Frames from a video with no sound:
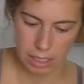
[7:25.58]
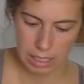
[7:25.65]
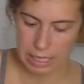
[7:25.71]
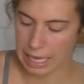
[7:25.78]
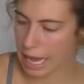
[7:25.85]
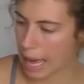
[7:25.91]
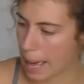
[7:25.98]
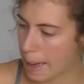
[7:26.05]

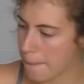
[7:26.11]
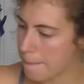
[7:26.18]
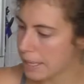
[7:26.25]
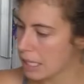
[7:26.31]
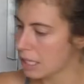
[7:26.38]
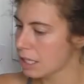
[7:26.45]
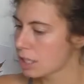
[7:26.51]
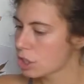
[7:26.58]

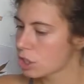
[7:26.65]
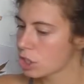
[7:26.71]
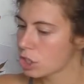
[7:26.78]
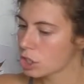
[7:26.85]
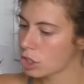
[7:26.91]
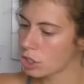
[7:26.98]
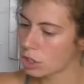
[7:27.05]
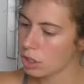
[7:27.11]

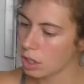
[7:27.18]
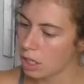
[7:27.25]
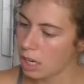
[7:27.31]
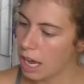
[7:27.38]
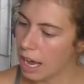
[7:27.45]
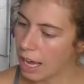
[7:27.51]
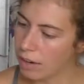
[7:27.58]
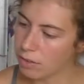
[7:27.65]
cabbage.
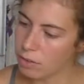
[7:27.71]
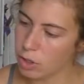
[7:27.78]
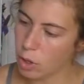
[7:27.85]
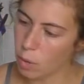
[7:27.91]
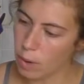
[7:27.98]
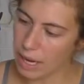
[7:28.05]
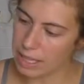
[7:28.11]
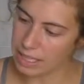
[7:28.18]
I don't
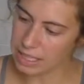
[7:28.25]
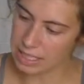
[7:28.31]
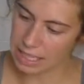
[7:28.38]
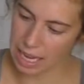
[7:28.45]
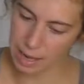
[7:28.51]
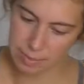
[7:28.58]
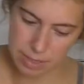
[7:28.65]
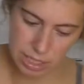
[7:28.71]
know why this
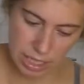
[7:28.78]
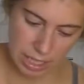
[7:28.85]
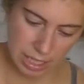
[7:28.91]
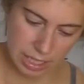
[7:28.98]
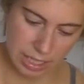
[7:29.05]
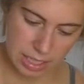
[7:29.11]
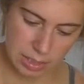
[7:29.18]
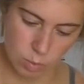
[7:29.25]
cabbage
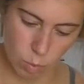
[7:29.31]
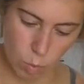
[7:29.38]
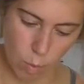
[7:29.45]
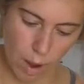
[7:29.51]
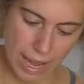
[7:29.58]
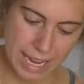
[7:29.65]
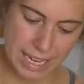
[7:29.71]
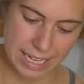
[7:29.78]
like is
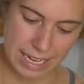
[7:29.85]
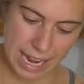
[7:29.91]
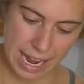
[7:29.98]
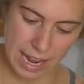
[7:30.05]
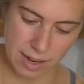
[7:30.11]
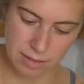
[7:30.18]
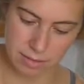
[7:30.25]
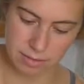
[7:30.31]
white
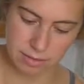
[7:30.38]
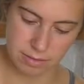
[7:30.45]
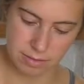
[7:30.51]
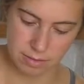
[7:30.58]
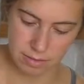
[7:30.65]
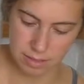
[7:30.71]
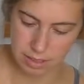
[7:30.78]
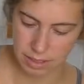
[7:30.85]
now.
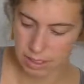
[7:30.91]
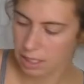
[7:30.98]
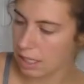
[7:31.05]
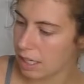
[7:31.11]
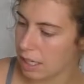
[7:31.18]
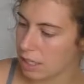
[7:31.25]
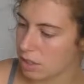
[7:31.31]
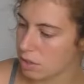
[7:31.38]

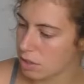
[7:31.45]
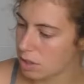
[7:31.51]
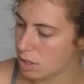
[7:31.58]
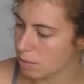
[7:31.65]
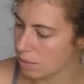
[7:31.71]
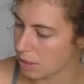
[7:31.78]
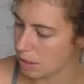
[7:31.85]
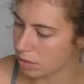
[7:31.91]
It used
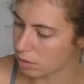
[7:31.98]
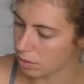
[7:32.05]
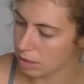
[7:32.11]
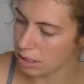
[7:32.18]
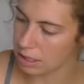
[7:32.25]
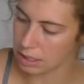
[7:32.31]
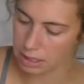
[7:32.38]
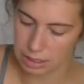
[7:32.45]
to be
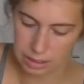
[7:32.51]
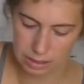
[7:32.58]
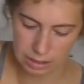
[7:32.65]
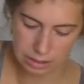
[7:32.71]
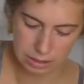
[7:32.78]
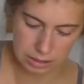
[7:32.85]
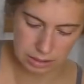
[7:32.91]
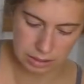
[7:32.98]
green,
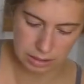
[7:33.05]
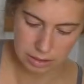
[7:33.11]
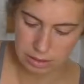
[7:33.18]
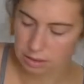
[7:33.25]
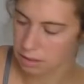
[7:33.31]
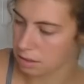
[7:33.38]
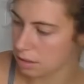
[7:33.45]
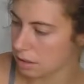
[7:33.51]

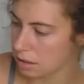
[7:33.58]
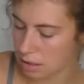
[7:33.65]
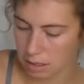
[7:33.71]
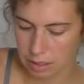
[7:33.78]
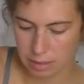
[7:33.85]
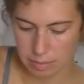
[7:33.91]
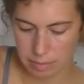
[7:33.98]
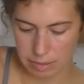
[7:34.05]

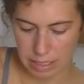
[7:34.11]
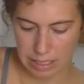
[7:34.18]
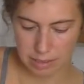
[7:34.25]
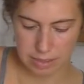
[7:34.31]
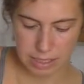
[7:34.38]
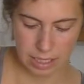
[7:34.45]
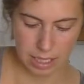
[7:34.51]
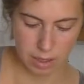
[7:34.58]
but
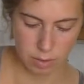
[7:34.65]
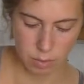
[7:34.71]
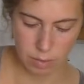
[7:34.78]
now it's kind of